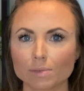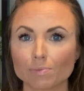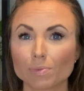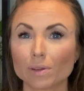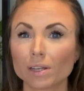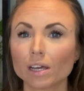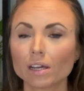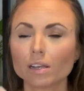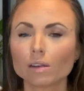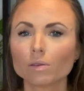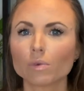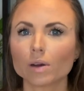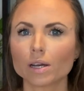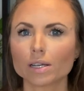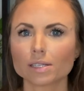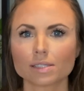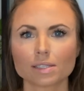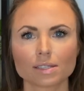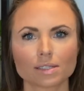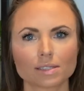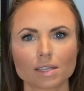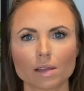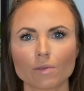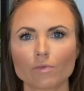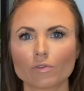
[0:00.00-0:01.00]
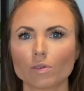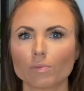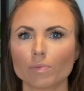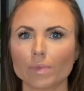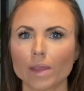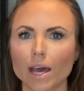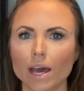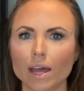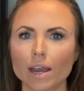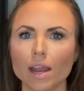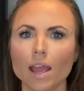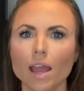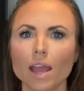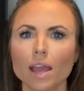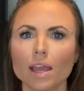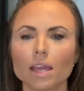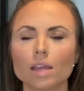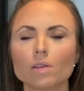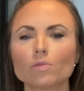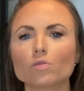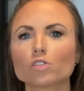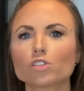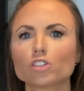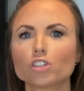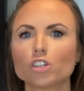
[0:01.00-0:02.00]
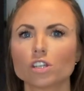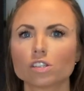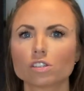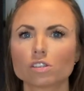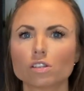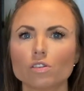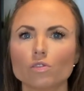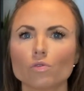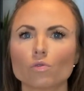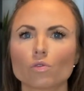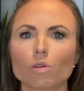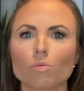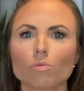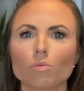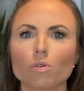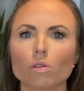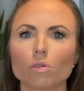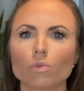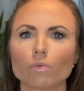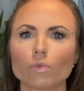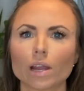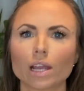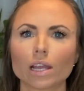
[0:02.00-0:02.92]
But otherwise, except from that, it was just the normal